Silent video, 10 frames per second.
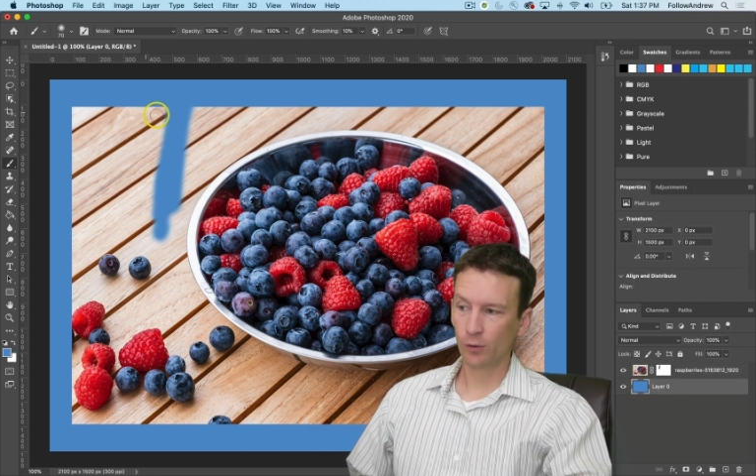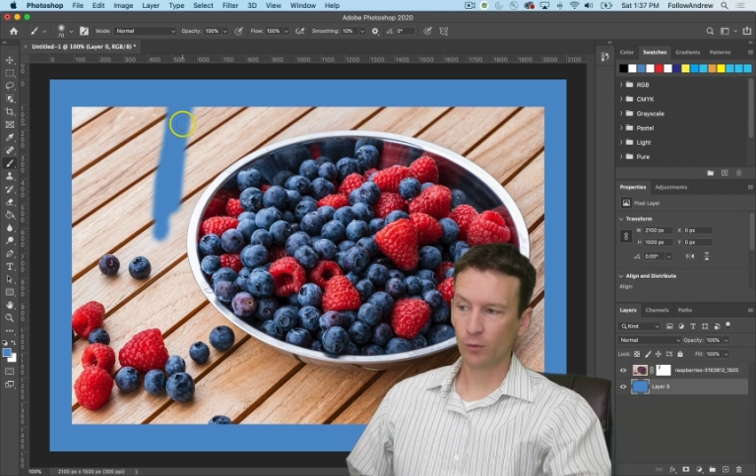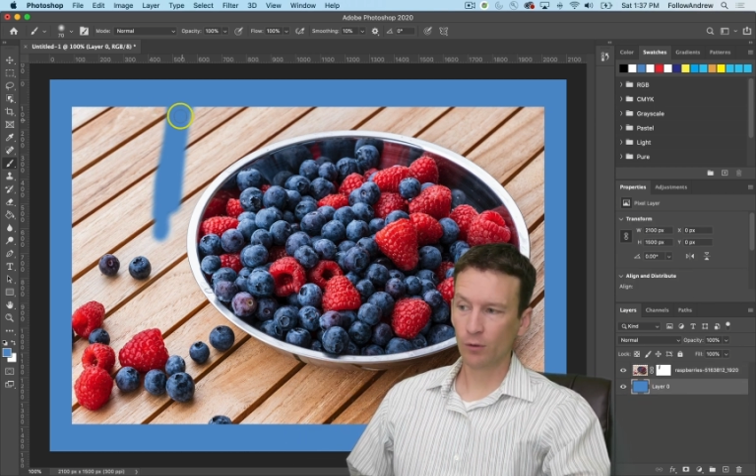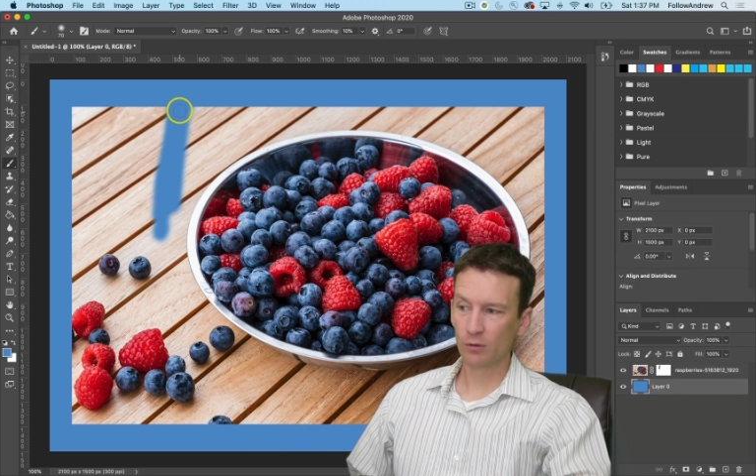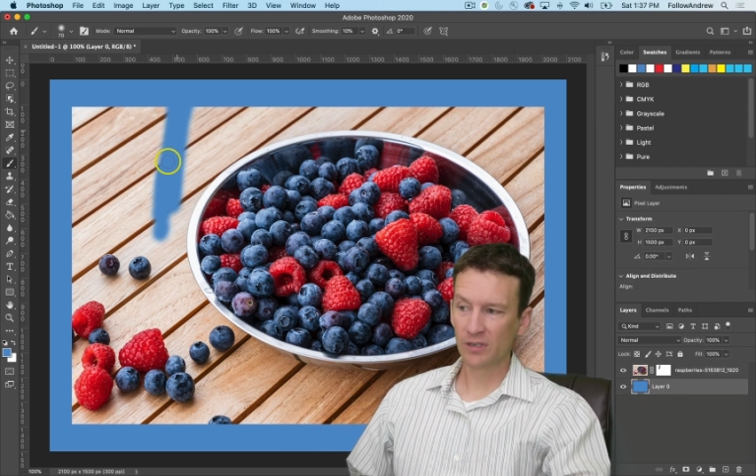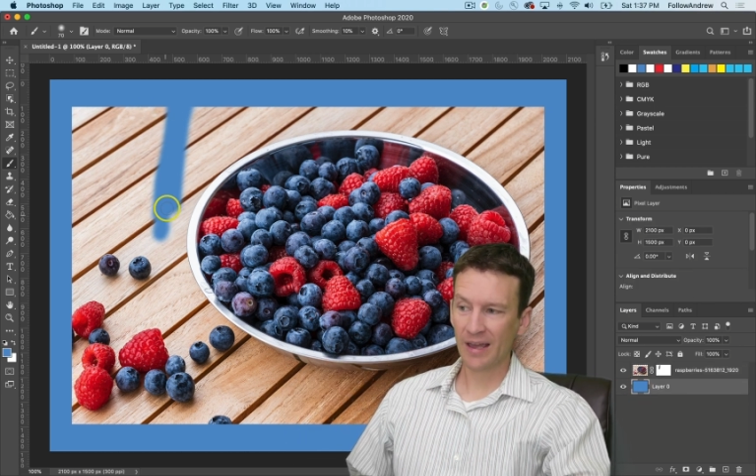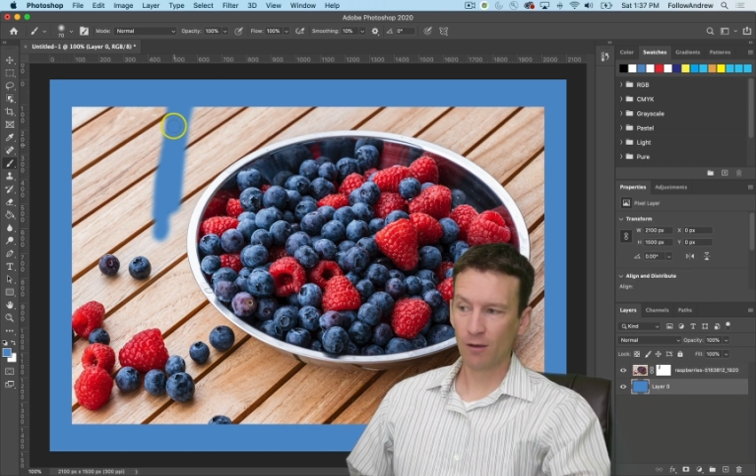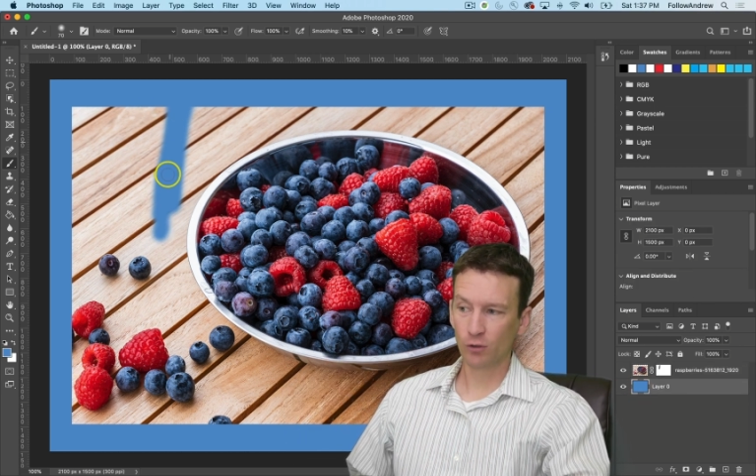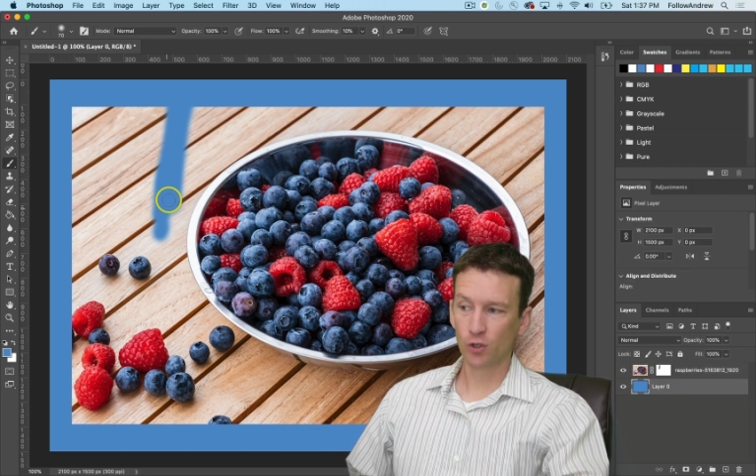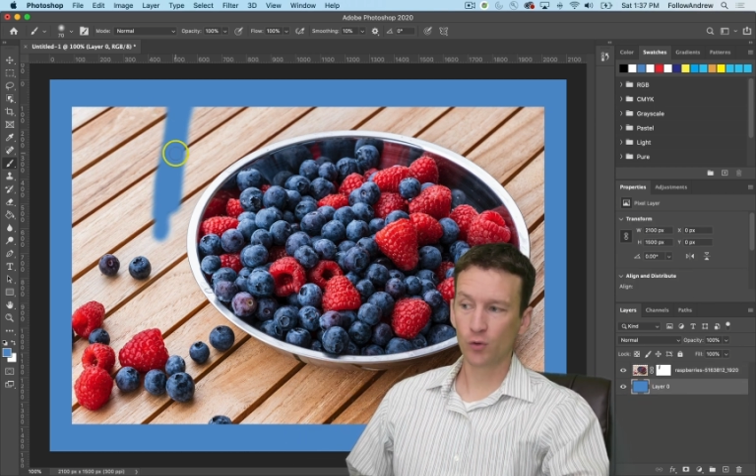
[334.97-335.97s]
through those
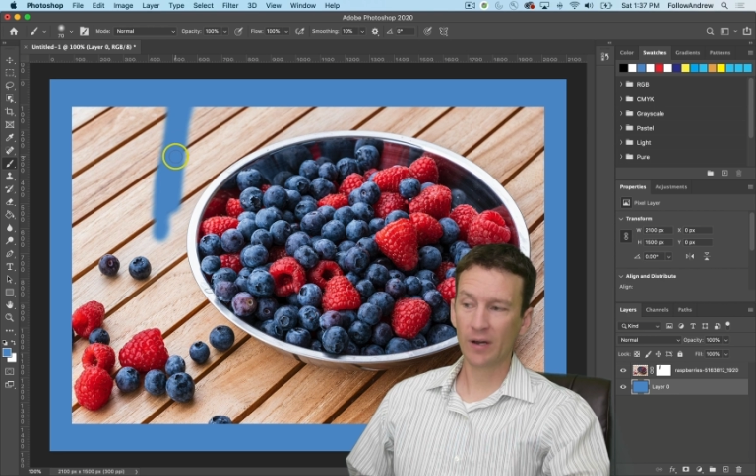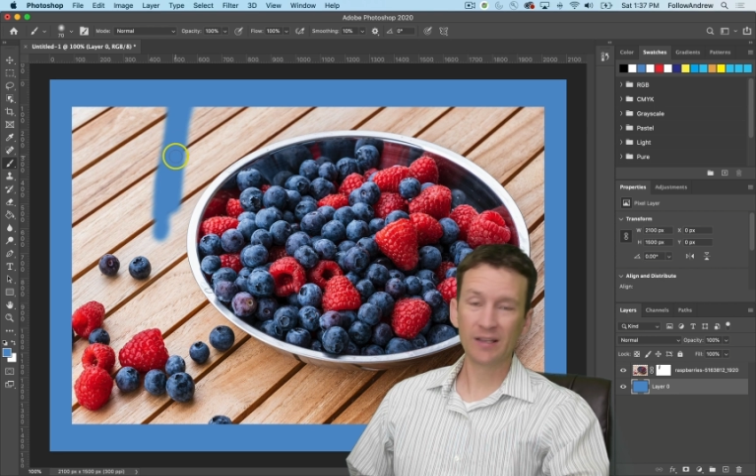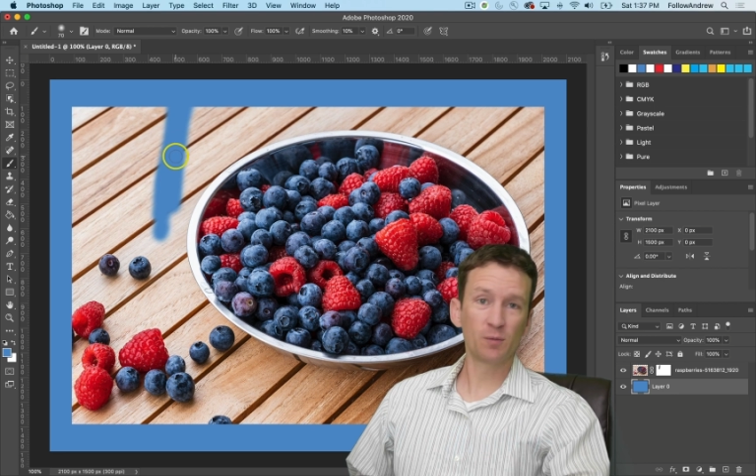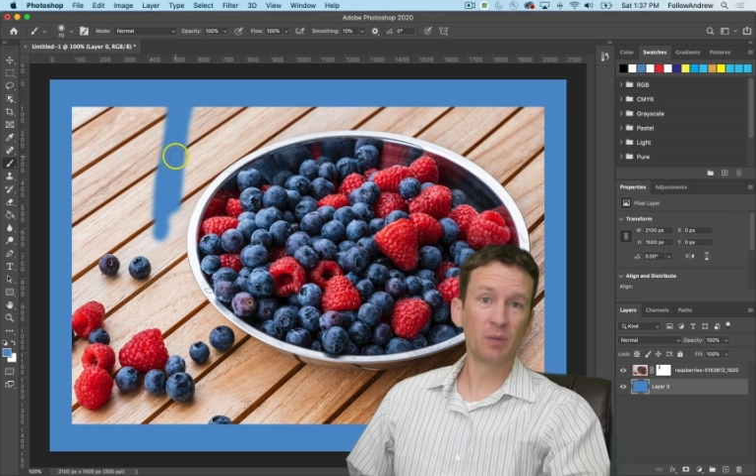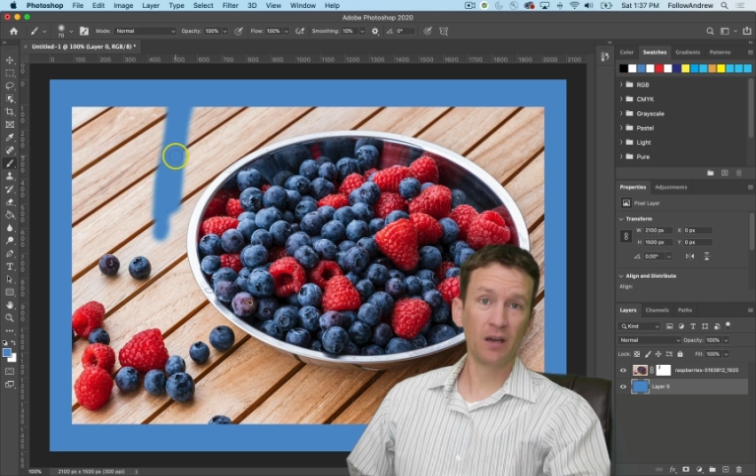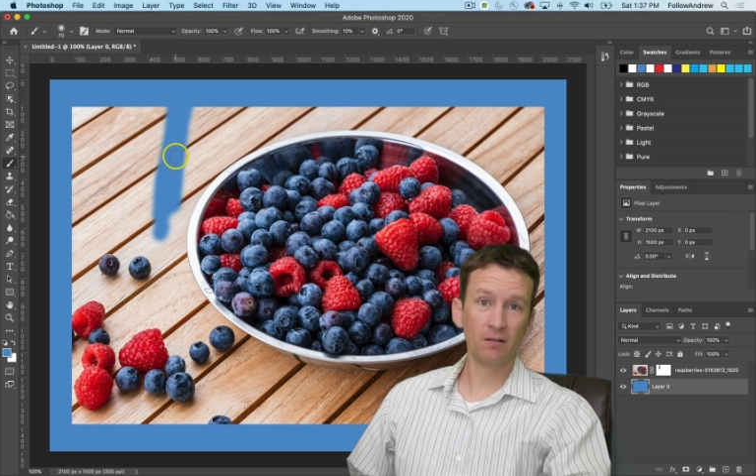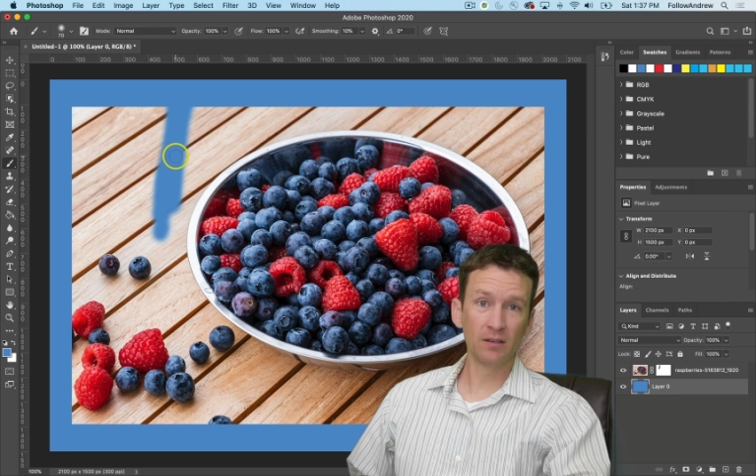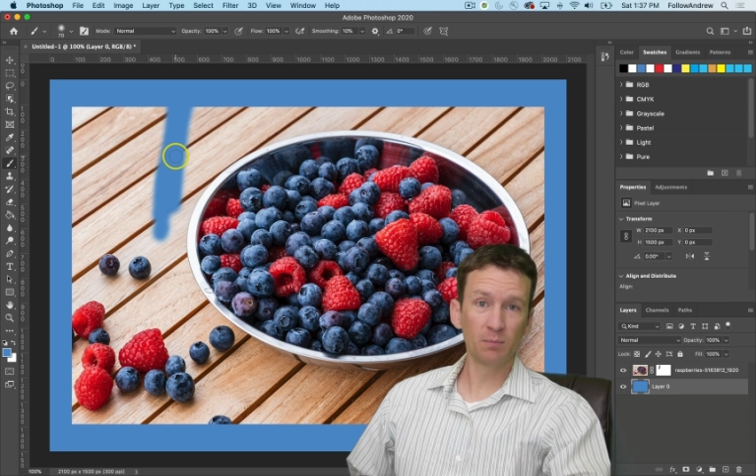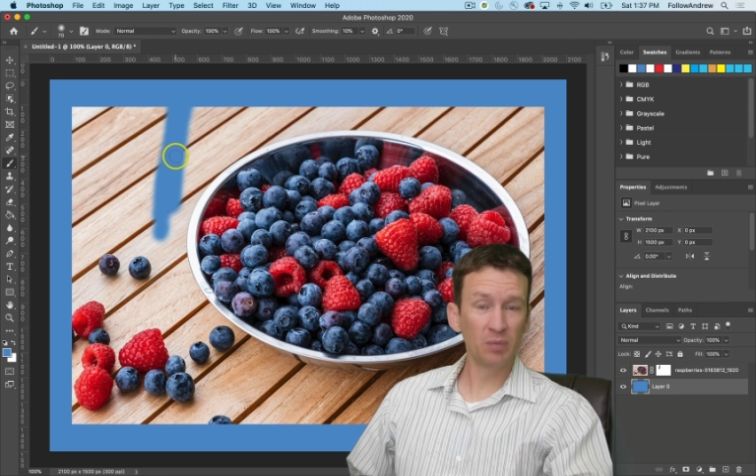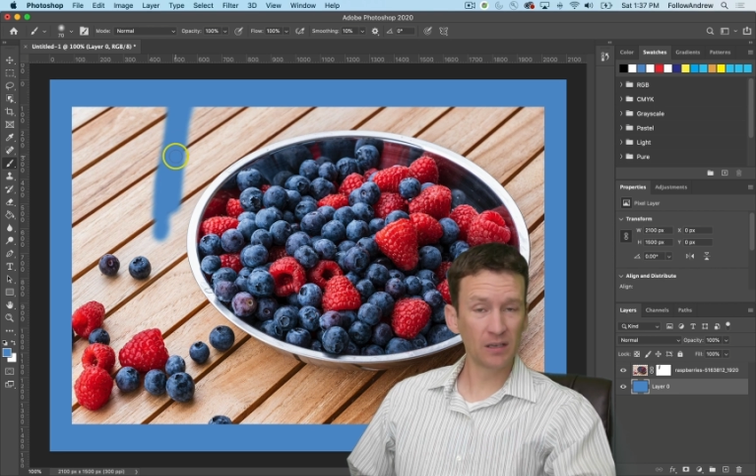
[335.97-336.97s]
now transparent